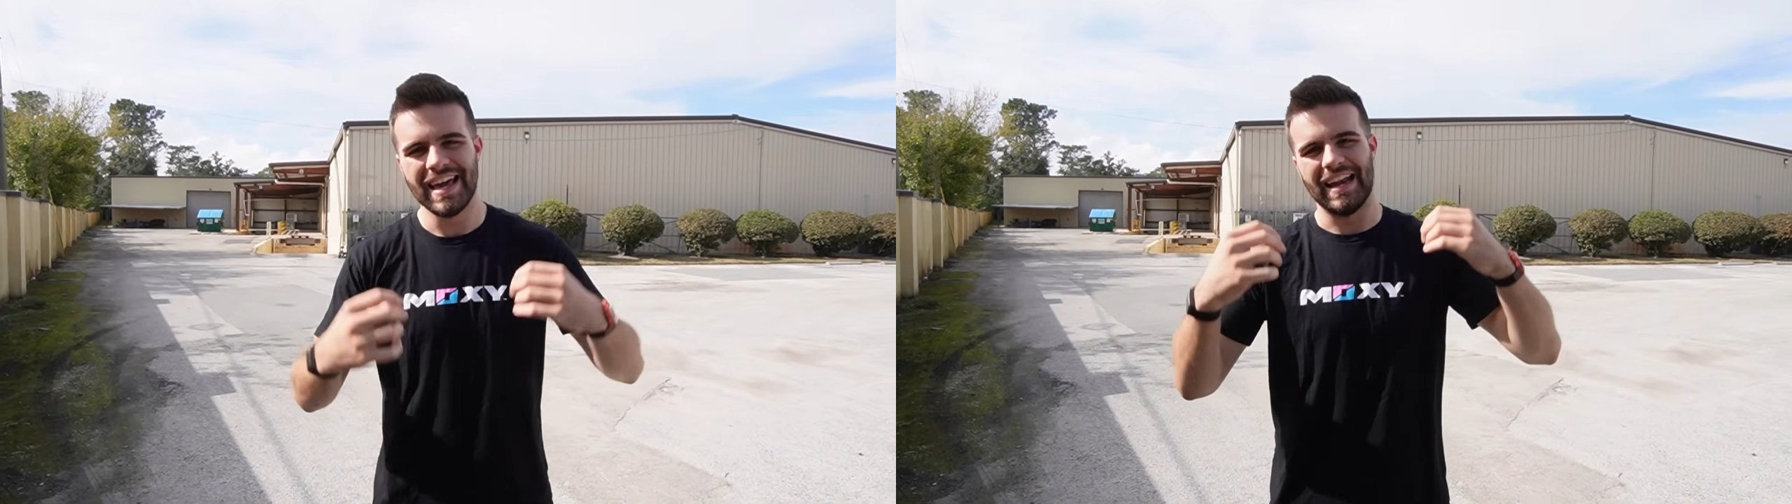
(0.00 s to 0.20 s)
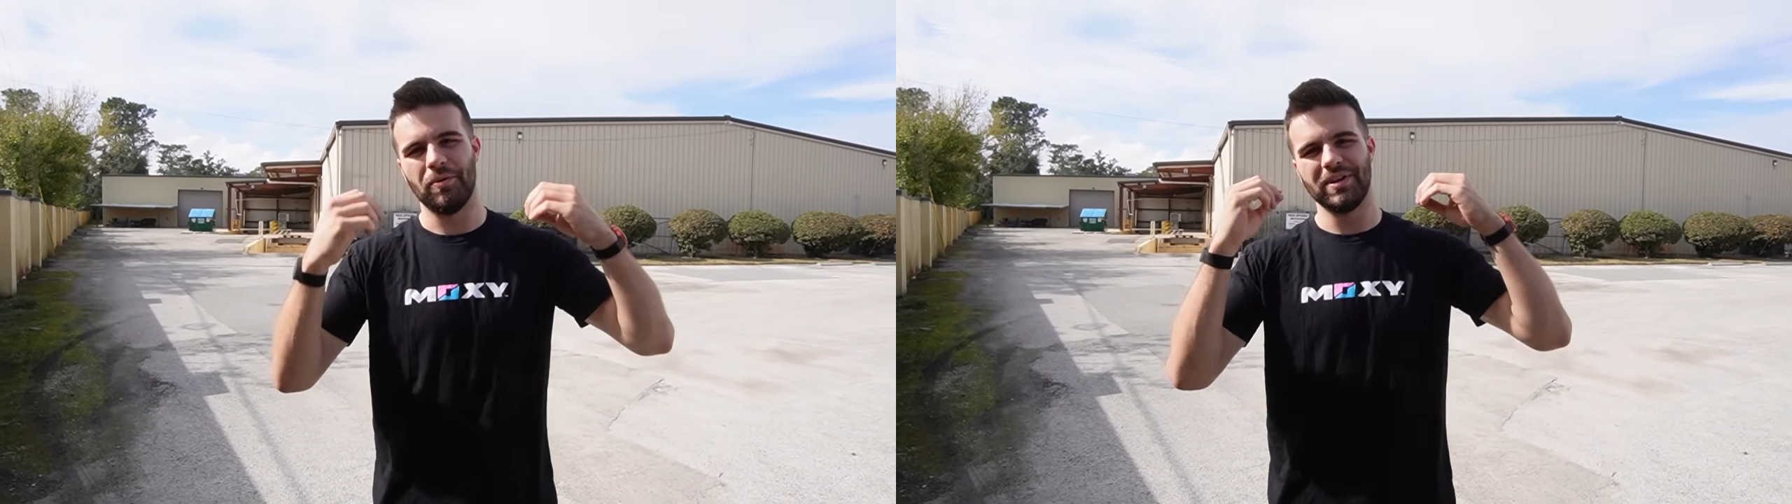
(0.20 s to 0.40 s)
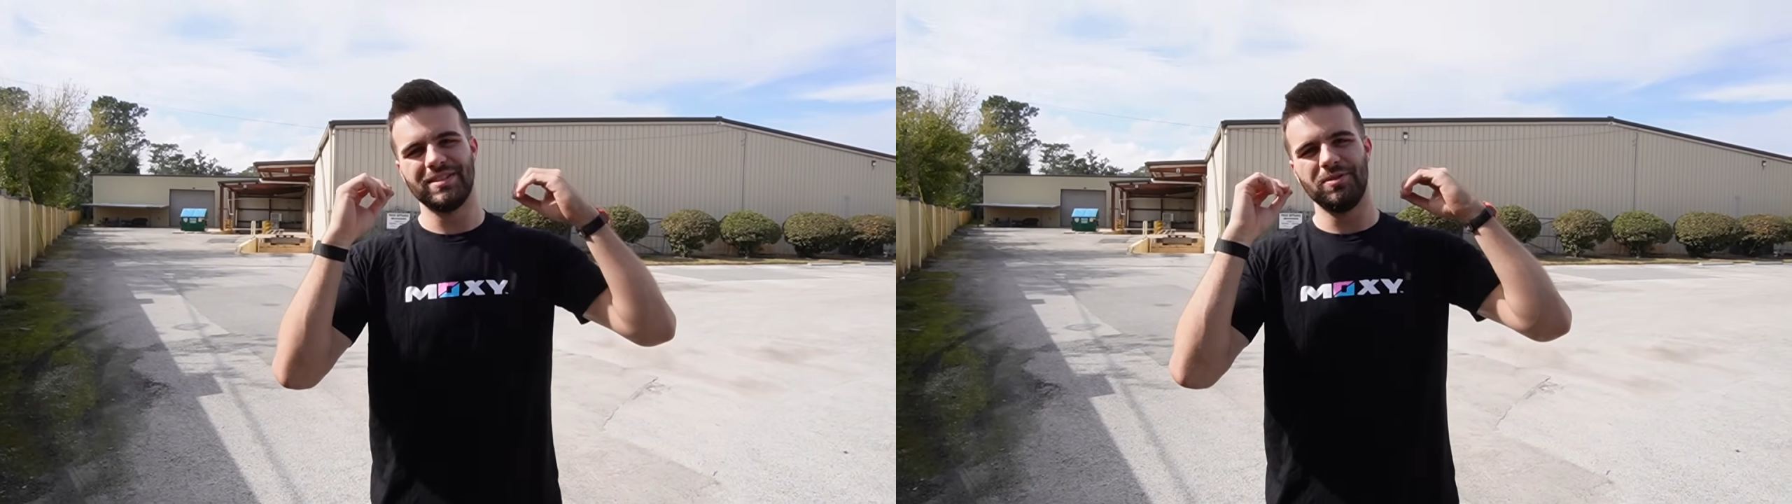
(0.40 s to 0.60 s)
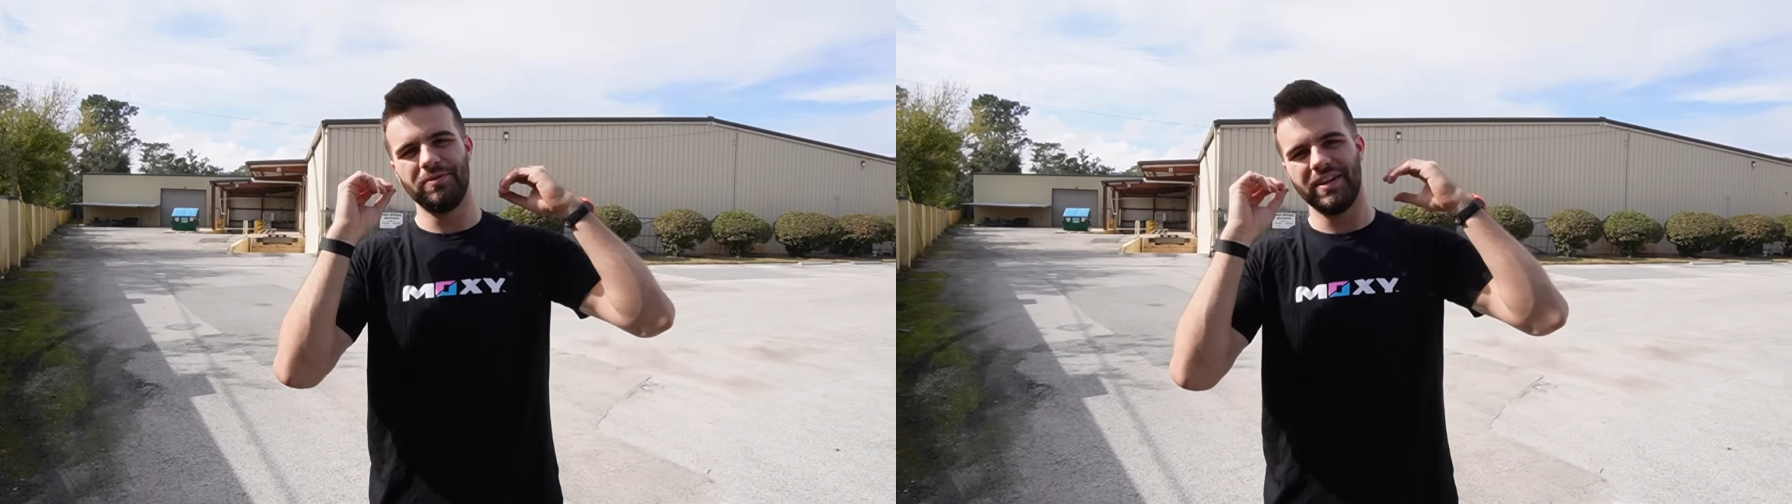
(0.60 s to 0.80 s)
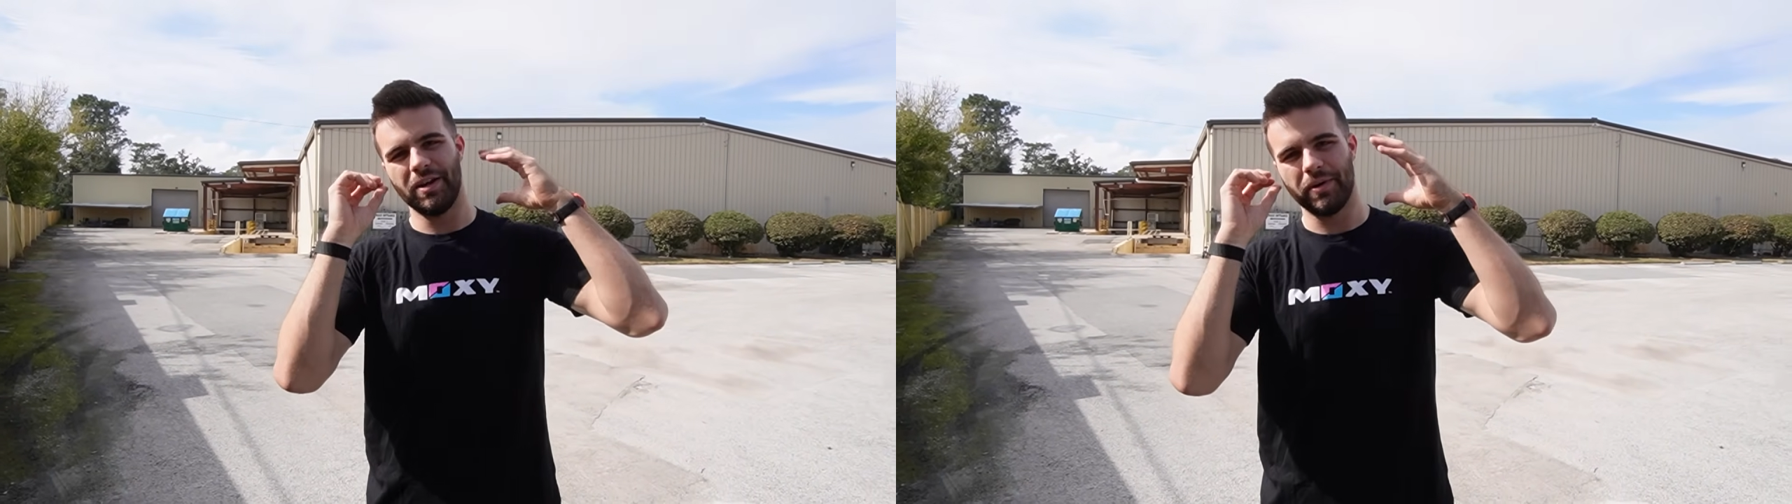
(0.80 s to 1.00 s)
and I wanted to do a
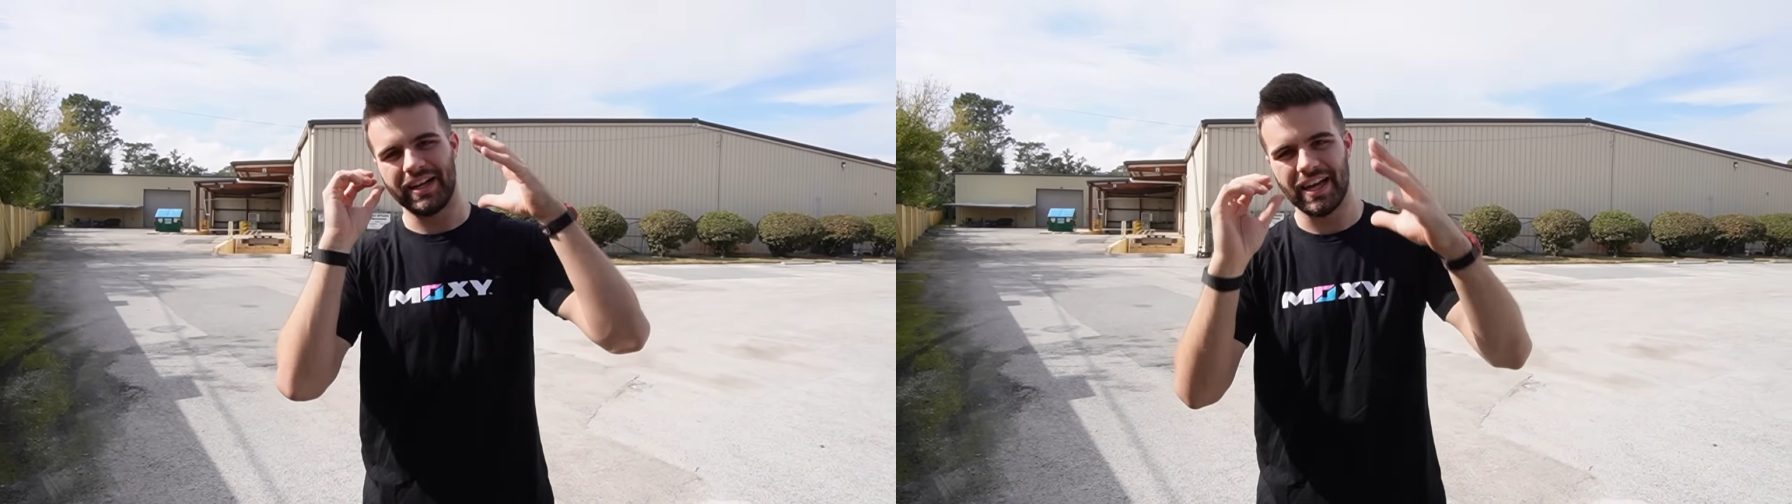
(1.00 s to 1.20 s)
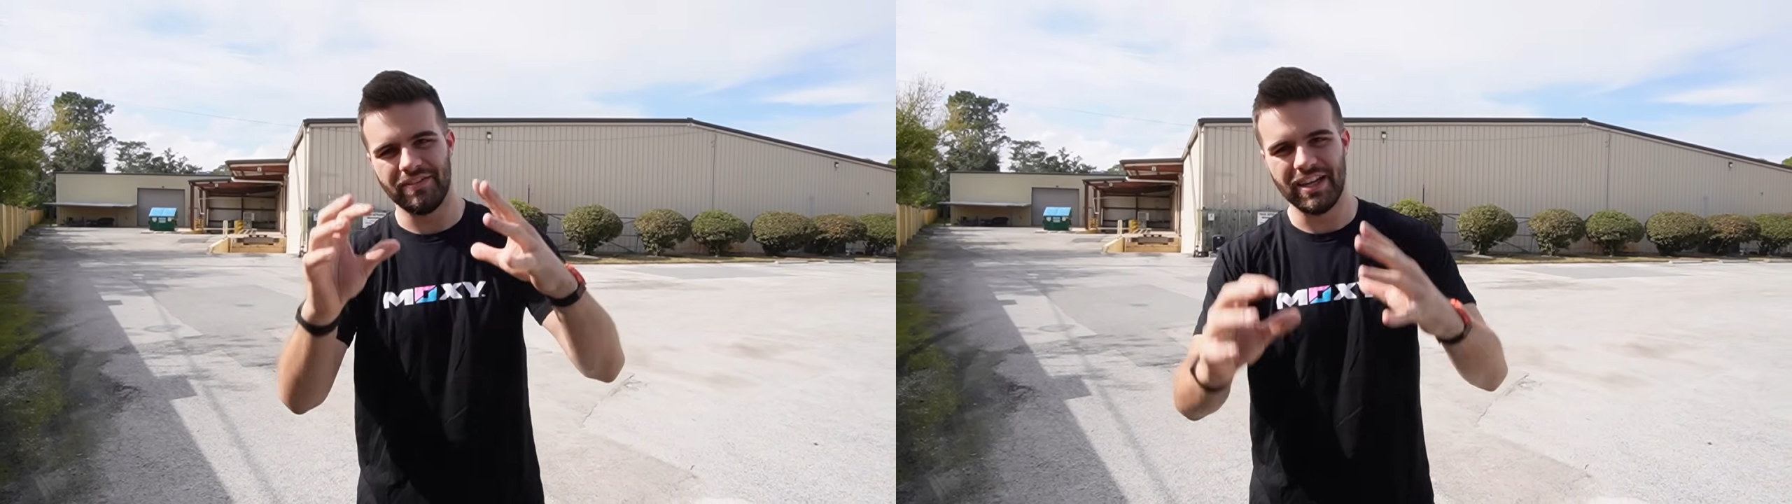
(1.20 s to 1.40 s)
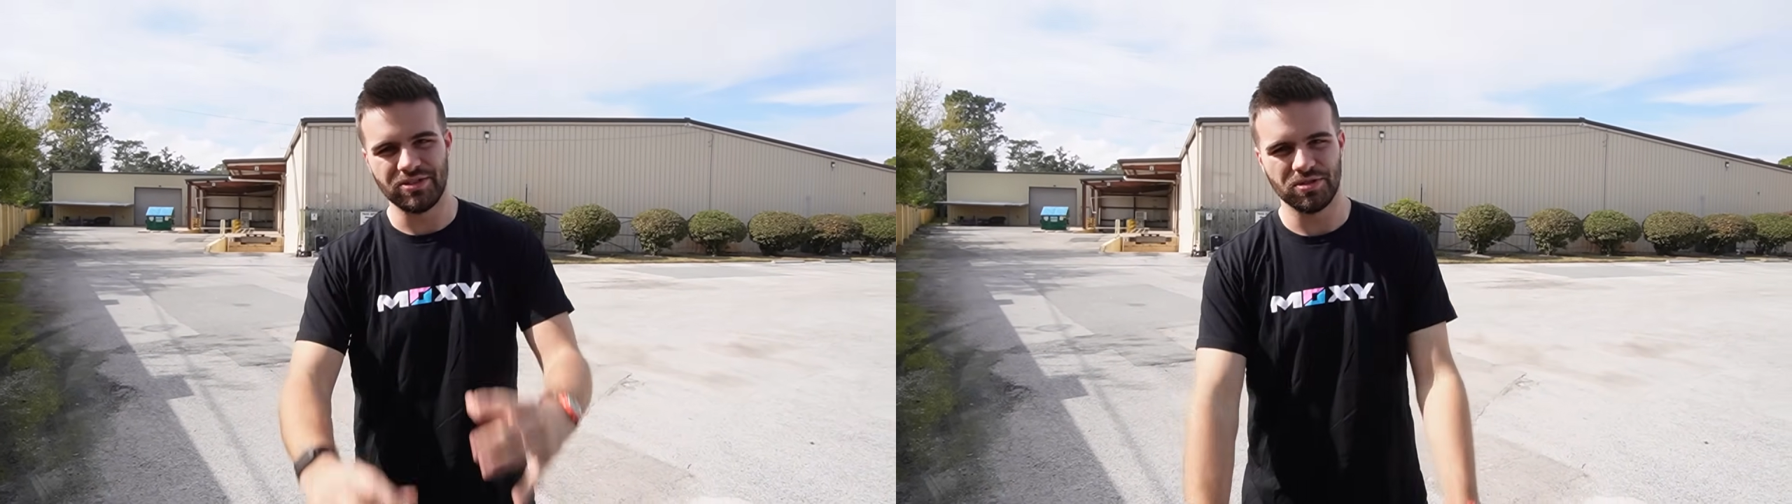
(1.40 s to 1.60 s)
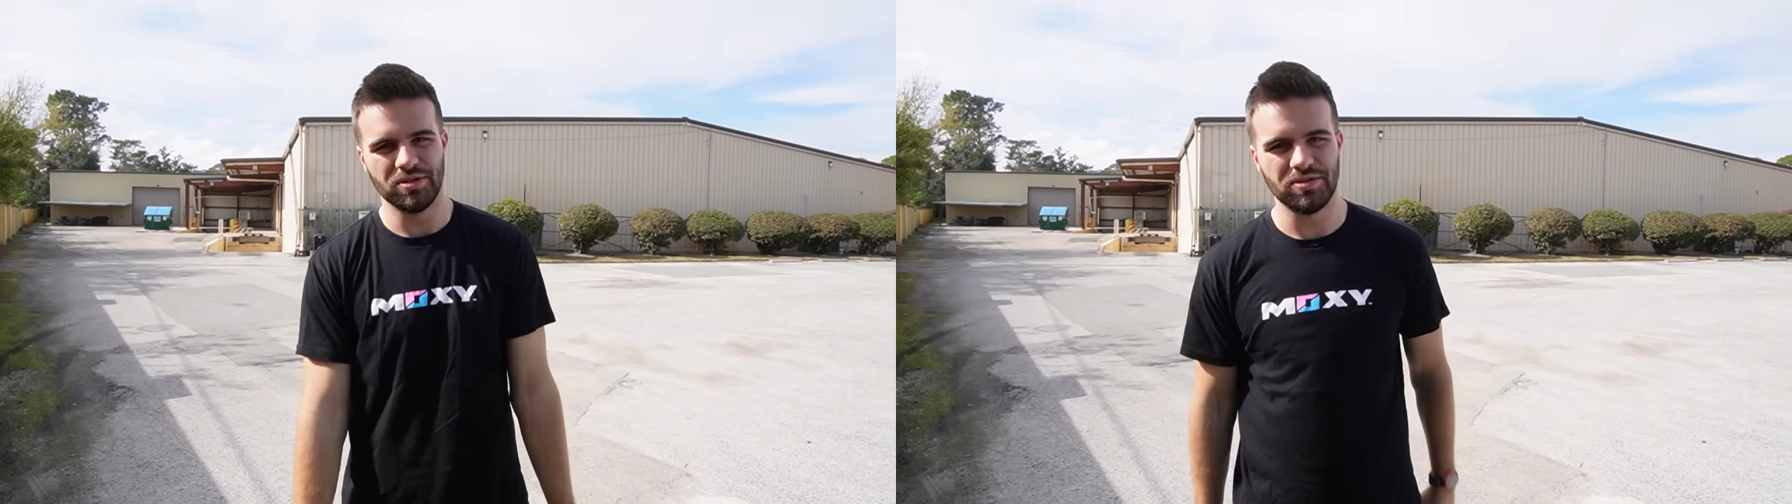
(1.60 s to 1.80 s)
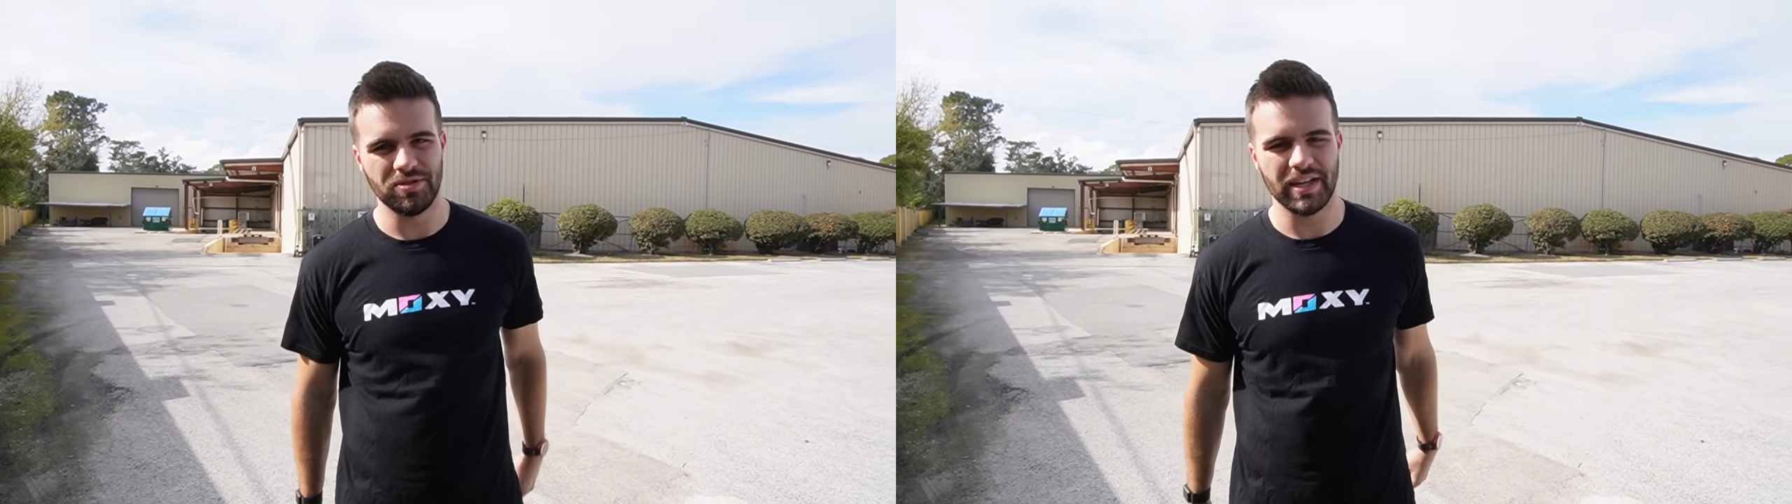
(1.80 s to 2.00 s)
video where I kind of
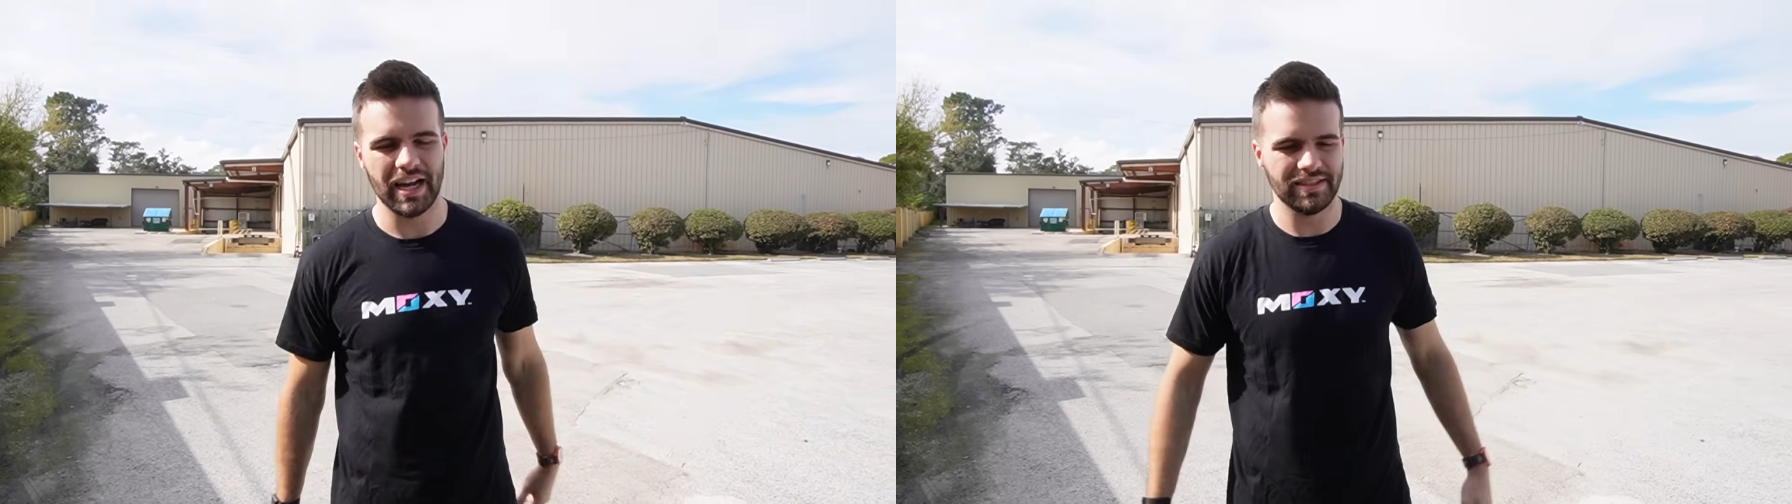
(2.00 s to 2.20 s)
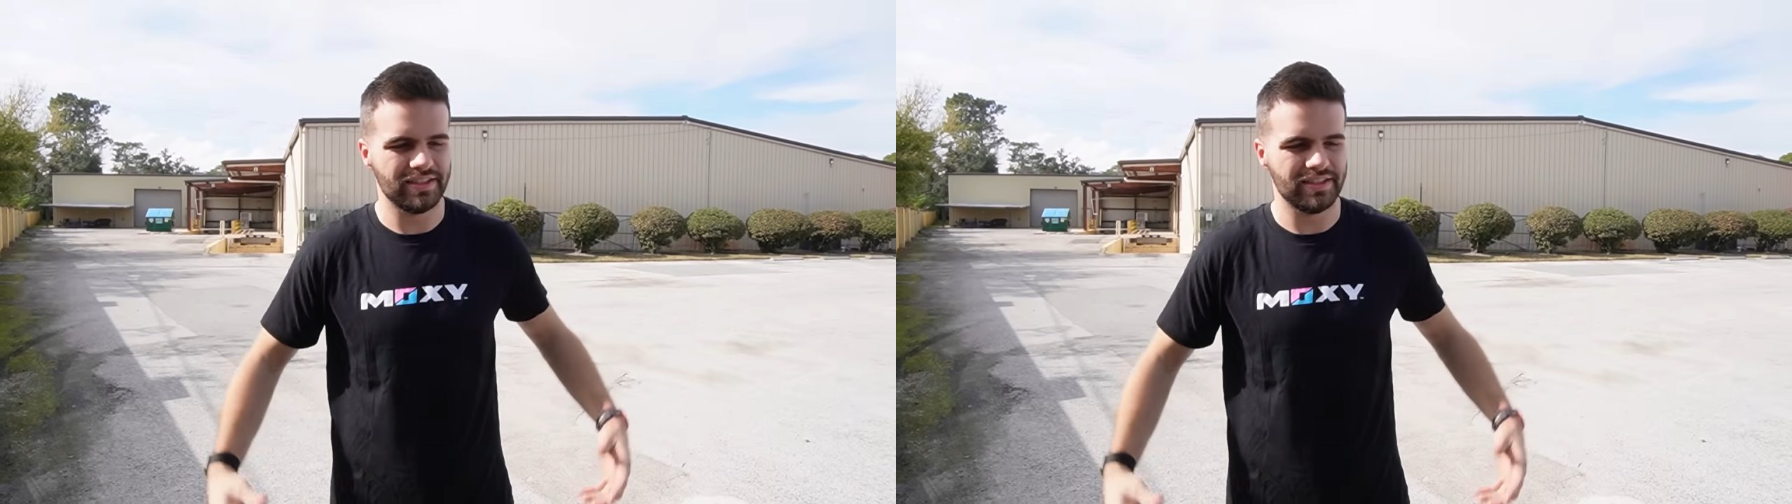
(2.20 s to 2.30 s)
introduce you guys